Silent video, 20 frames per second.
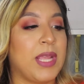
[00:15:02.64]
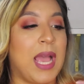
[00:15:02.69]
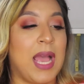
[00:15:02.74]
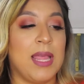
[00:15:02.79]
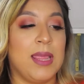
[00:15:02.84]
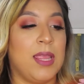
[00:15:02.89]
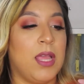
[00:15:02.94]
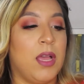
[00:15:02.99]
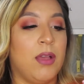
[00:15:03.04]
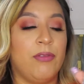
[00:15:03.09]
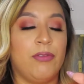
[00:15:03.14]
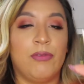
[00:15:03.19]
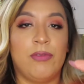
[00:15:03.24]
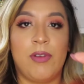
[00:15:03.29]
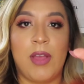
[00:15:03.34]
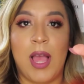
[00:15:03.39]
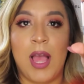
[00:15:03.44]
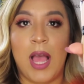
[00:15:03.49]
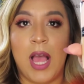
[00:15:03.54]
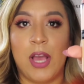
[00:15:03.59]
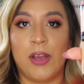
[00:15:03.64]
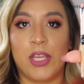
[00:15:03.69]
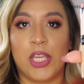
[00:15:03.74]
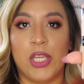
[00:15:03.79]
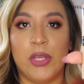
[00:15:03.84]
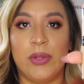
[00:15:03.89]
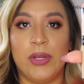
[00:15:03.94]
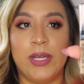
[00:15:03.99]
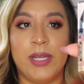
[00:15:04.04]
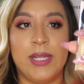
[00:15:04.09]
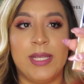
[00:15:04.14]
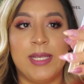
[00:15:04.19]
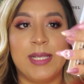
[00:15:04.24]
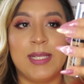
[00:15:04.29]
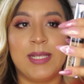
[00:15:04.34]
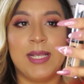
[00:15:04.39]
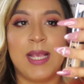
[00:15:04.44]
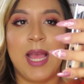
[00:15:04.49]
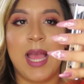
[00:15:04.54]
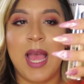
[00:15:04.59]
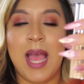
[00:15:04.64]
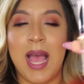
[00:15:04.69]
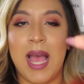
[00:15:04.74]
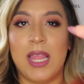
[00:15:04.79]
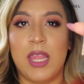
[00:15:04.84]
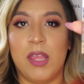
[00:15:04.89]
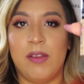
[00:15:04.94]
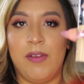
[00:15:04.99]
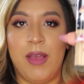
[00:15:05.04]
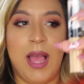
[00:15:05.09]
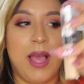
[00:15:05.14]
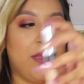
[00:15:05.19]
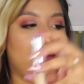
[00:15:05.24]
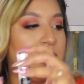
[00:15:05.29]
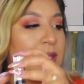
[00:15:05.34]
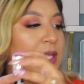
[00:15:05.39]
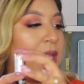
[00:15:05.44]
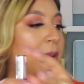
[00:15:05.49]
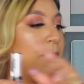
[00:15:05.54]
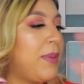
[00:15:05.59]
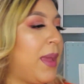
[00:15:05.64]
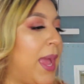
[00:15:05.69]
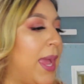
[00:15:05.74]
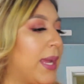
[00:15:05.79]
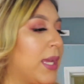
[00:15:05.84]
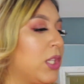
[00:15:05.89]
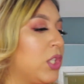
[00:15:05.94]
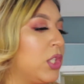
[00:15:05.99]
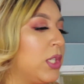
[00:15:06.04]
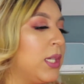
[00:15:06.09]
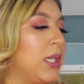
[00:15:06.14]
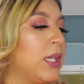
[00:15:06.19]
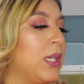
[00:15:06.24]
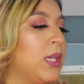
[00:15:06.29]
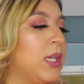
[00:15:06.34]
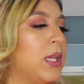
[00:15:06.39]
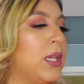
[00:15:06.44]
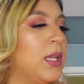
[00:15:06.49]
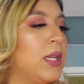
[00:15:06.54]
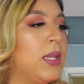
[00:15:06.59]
love how cute it is. I love the same packaging.